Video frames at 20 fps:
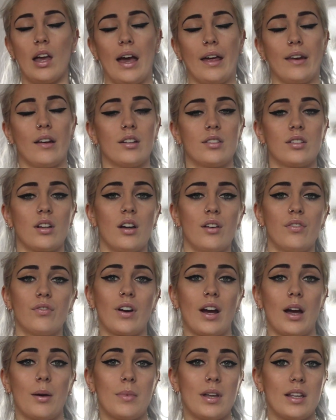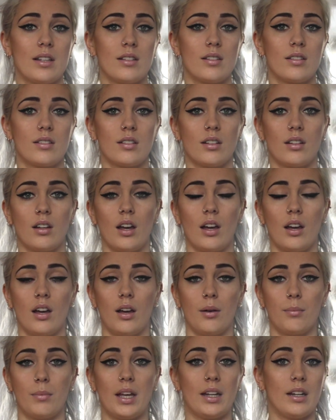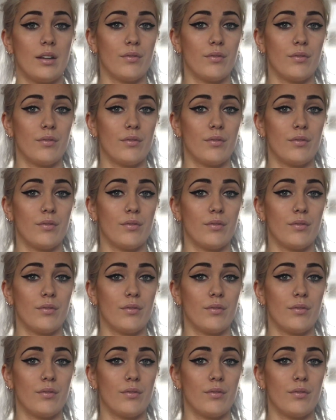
and our diaphragm is an